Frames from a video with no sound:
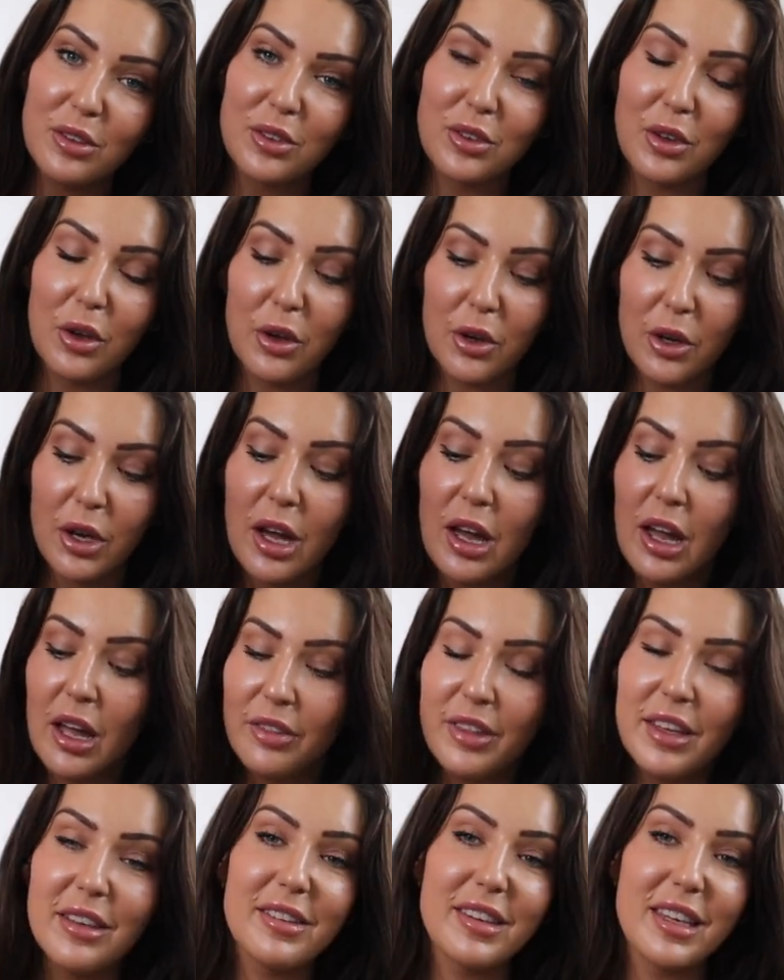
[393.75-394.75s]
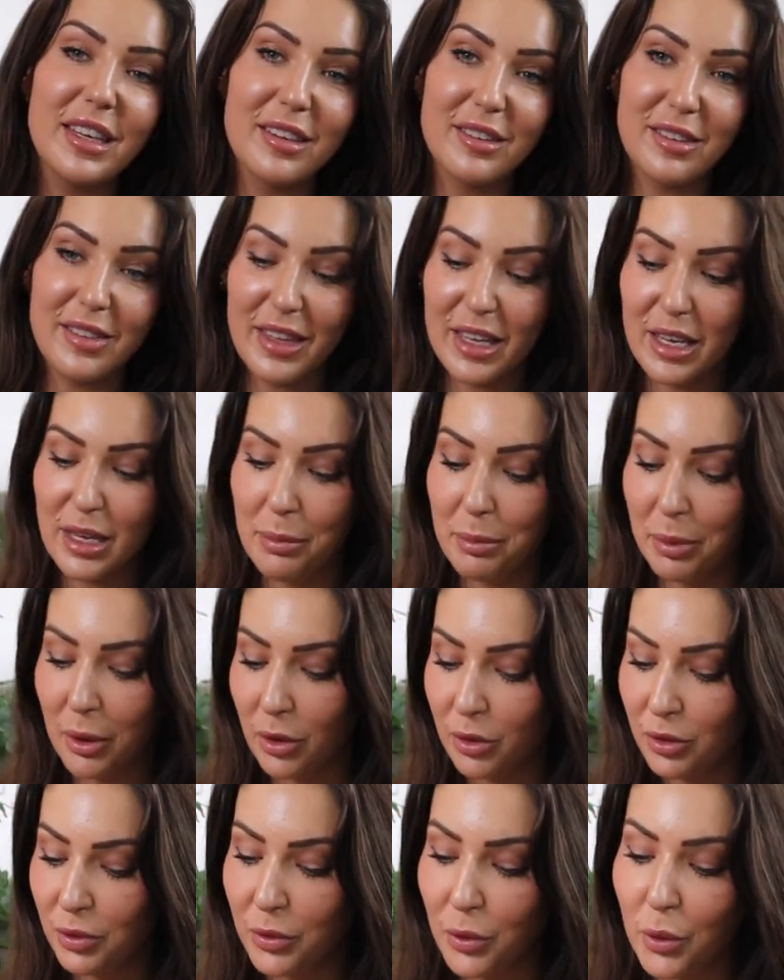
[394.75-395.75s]
So this is the
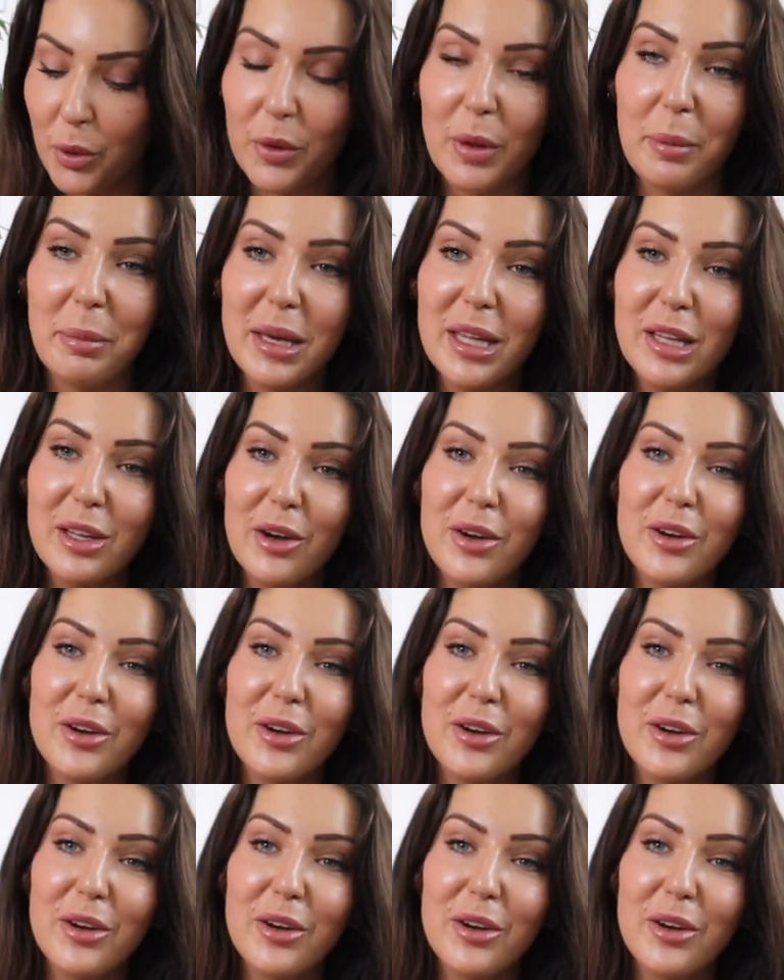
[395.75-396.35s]
box for the pillow,